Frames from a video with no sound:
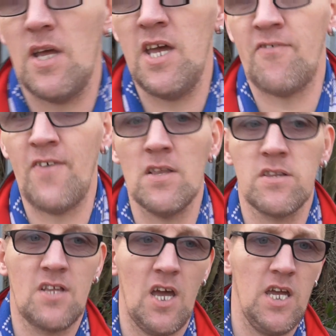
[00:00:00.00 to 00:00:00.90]

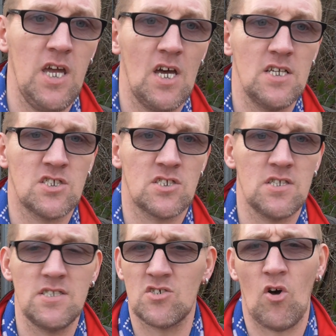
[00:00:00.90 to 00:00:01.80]
EFL,
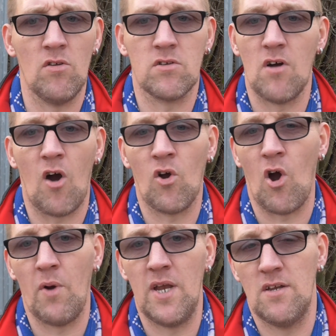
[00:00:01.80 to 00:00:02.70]
it's all
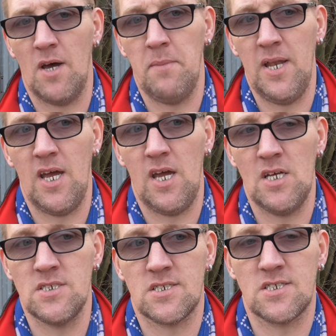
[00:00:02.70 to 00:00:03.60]
ongoing at the minute.
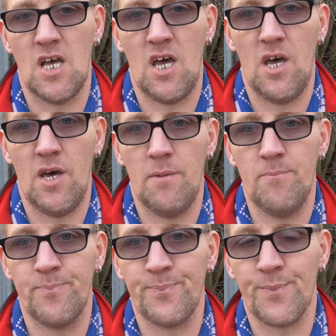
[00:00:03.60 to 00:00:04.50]
It's
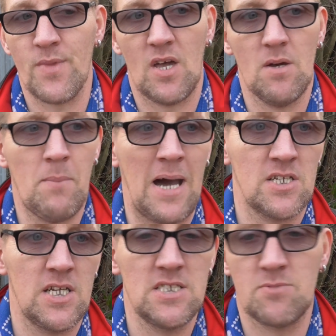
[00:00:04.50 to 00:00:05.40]
about
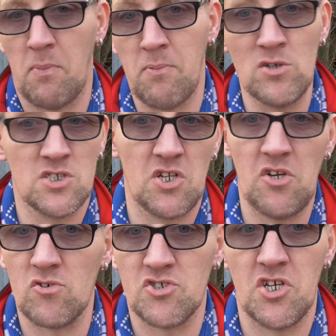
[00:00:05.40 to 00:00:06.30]
these points
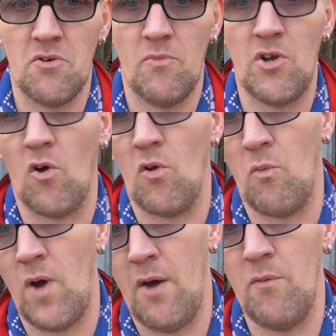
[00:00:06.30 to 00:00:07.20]
deduction. We don't know
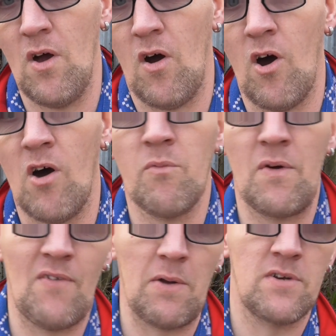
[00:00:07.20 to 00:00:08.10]
where we are.
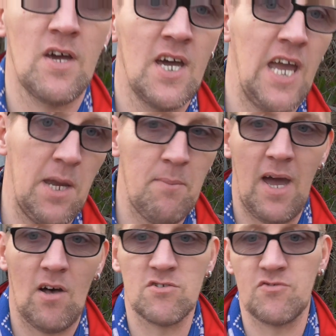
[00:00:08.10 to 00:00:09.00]
We've had
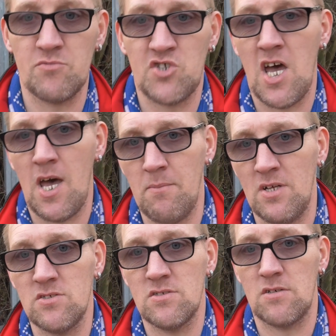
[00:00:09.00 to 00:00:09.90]
emails from
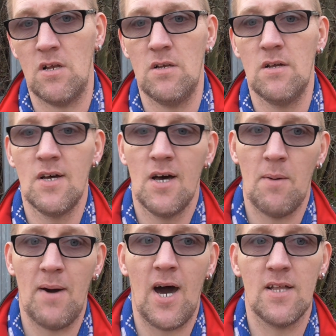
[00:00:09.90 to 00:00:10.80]
chairmen and
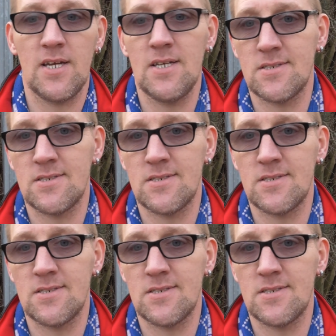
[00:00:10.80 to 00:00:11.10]
about